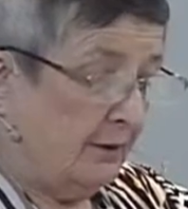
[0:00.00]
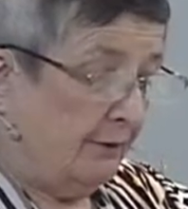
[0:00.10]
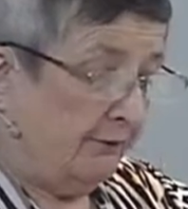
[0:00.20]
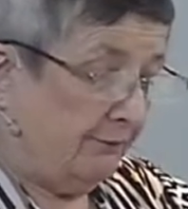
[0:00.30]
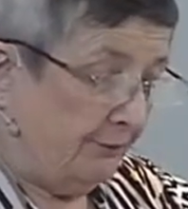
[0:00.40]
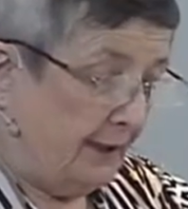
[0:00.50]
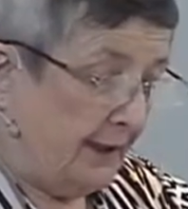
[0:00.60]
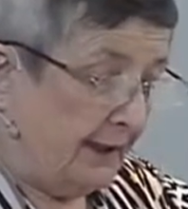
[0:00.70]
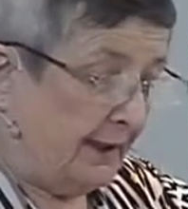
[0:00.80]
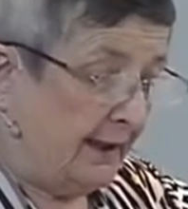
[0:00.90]

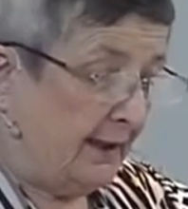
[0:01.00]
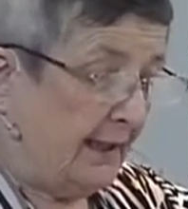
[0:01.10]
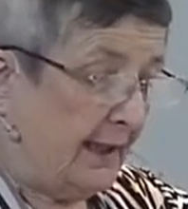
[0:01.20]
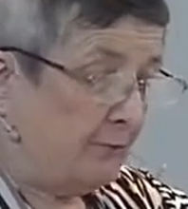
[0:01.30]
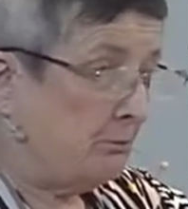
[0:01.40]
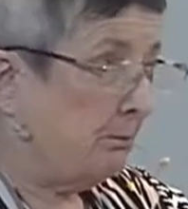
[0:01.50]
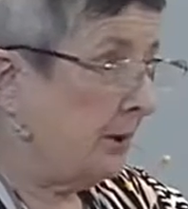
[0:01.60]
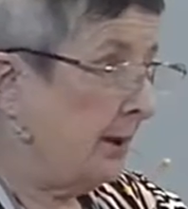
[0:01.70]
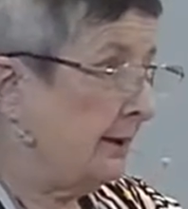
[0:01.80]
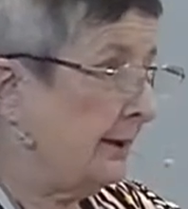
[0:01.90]
freely and
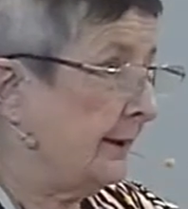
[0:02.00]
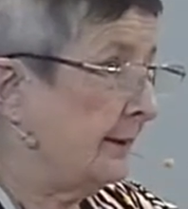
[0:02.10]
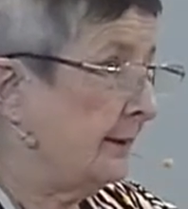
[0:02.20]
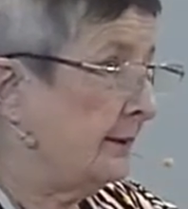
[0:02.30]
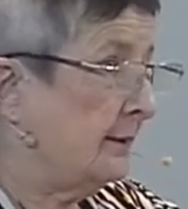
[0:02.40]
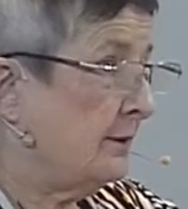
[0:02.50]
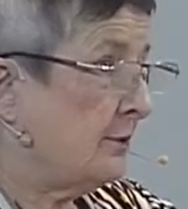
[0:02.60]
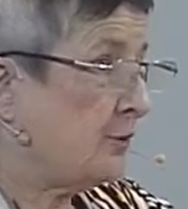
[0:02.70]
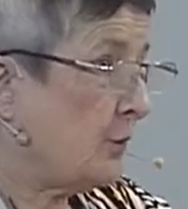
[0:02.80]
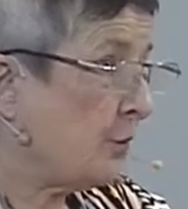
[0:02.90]
broadly.
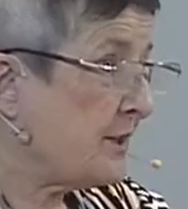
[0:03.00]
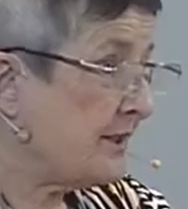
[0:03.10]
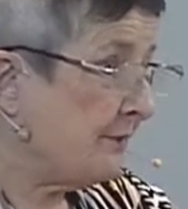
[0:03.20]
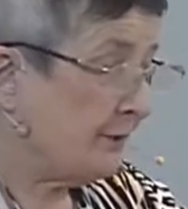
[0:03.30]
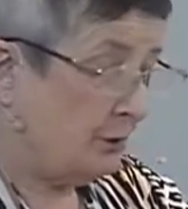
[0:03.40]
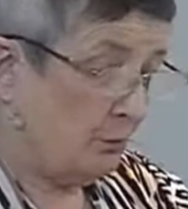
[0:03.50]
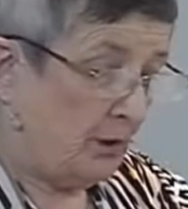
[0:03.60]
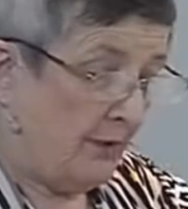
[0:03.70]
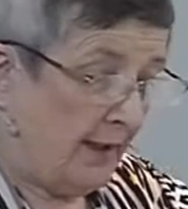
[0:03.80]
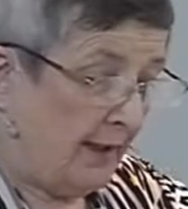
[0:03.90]
So different
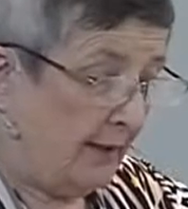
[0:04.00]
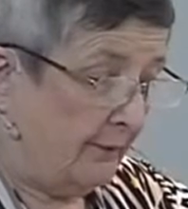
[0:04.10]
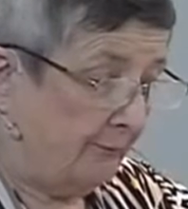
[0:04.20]
were they.